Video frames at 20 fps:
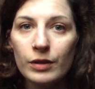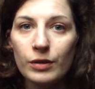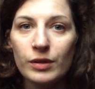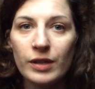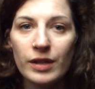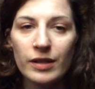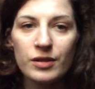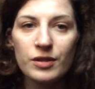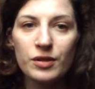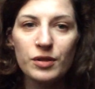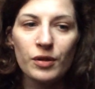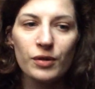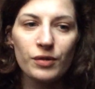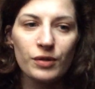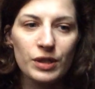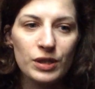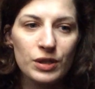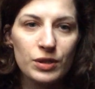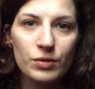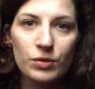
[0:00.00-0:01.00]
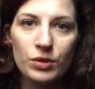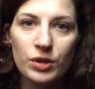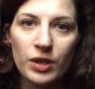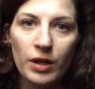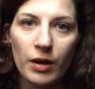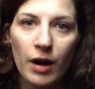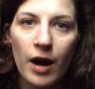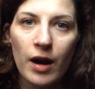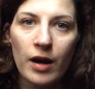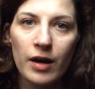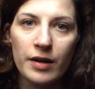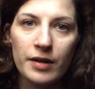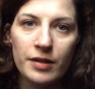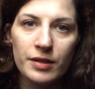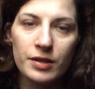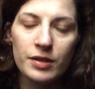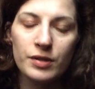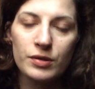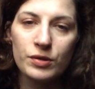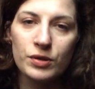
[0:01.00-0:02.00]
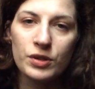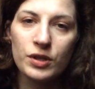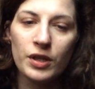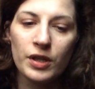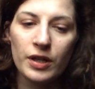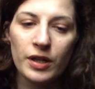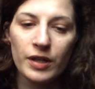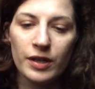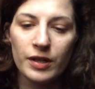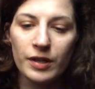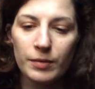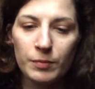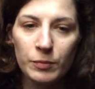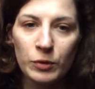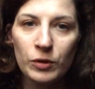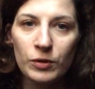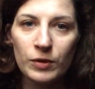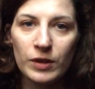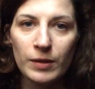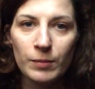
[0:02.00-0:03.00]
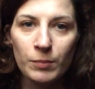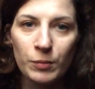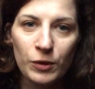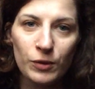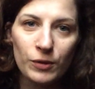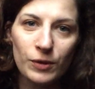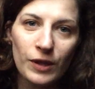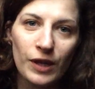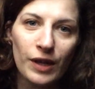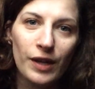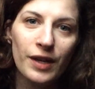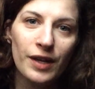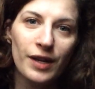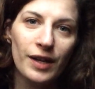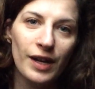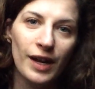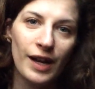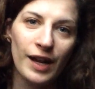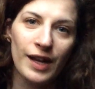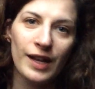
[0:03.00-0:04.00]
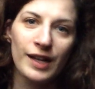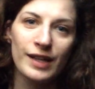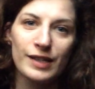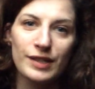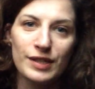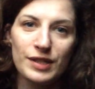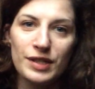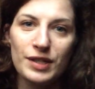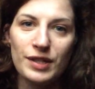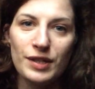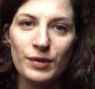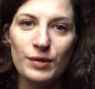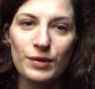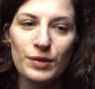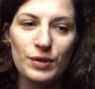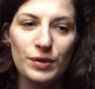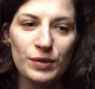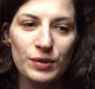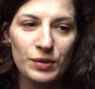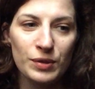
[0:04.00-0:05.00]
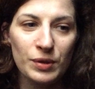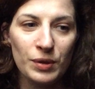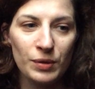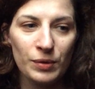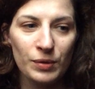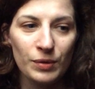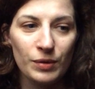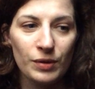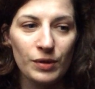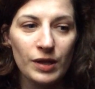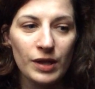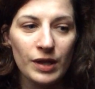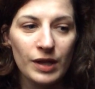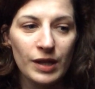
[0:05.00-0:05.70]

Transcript: tell stories, to share art, to share beauty, and also to